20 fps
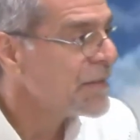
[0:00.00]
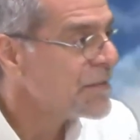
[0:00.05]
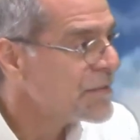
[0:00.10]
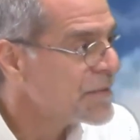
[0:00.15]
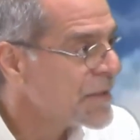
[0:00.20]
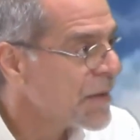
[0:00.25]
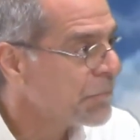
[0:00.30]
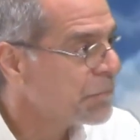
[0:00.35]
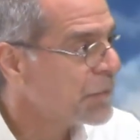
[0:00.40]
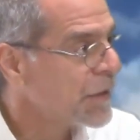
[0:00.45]

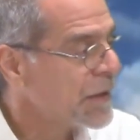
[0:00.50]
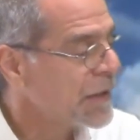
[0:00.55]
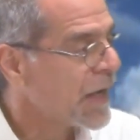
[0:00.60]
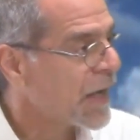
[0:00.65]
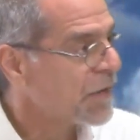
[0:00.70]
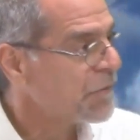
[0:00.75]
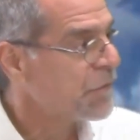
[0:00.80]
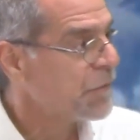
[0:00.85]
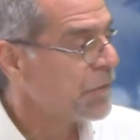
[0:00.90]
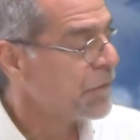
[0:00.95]
accepted
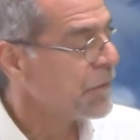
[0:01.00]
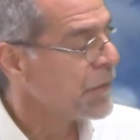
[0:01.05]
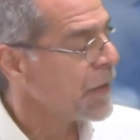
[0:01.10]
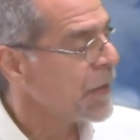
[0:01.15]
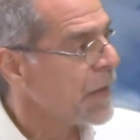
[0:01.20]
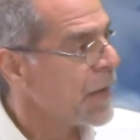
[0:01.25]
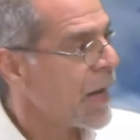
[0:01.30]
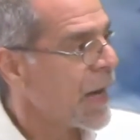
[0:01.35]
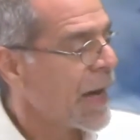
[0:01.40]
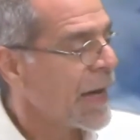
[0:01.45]
that,
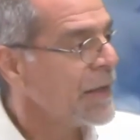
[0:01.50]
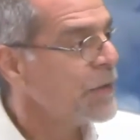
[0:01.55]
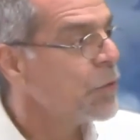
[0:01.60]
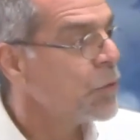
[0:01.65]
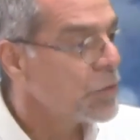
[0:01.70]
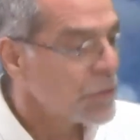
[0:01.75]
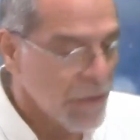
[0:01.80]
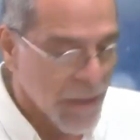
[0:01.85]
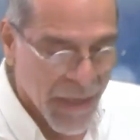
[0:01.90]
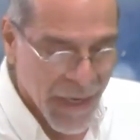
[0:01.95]
I
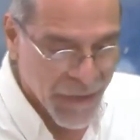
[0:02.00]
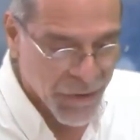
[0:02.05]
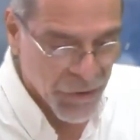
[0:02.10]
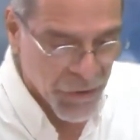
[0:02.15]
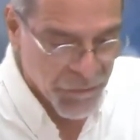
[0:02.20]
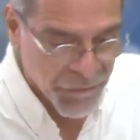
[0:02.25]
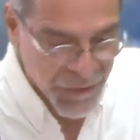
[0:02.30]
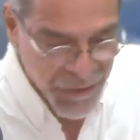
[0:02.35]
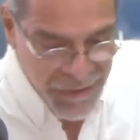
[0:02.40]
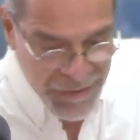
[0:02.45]
don't think I
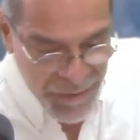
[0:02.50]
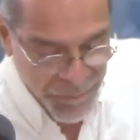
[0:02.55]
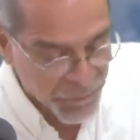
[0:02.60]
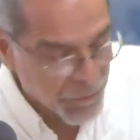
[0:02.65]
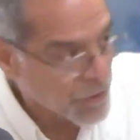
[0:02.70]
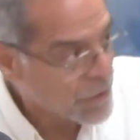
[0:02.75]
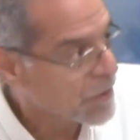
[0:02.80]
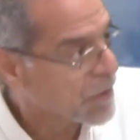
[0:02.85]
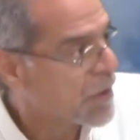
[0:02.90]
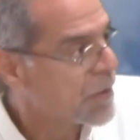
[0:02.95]
could have
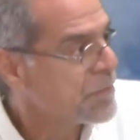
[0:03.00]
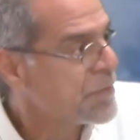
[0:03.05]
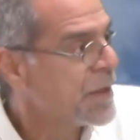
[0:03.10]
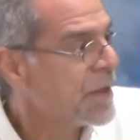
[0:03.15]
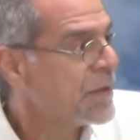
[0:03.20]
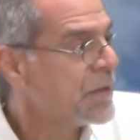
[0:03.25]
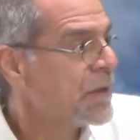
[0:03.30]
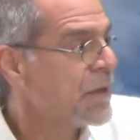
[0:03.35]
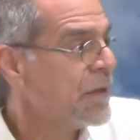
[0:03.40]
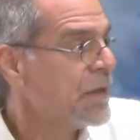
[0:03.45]
accepted to come
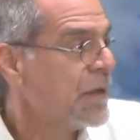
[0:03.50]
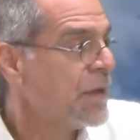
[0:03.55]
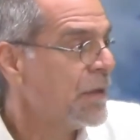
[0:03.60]
here today.